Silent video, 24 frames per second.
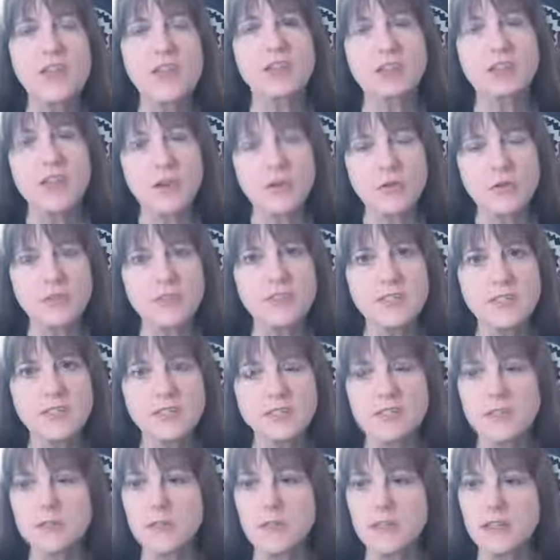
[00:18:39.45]
Those
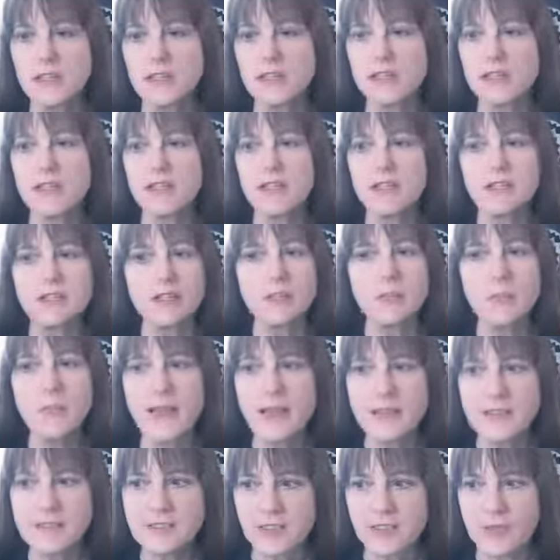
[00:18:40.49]
need to be in New
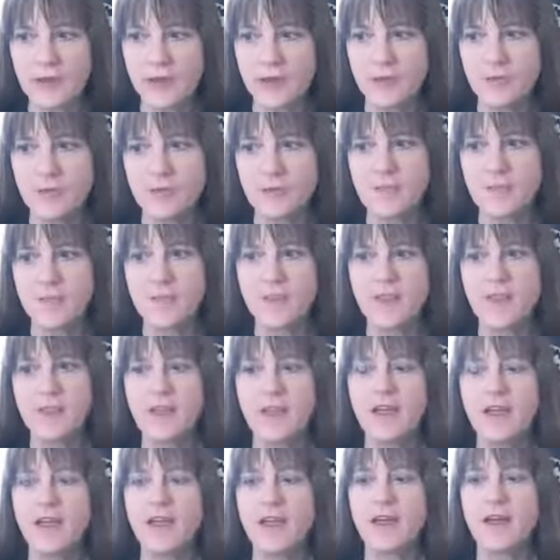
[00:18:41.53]
Mexico.
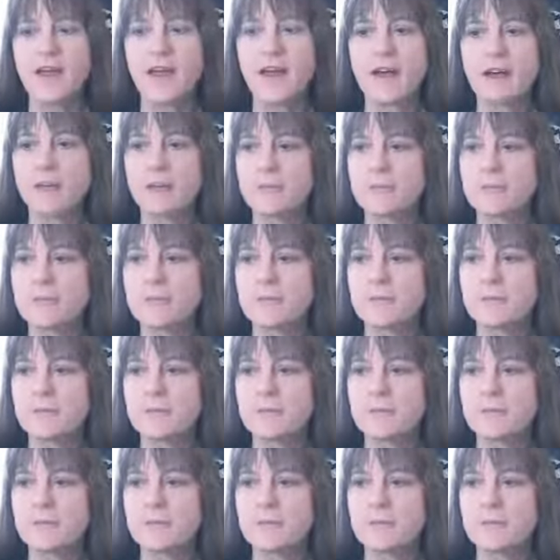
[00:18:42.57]
And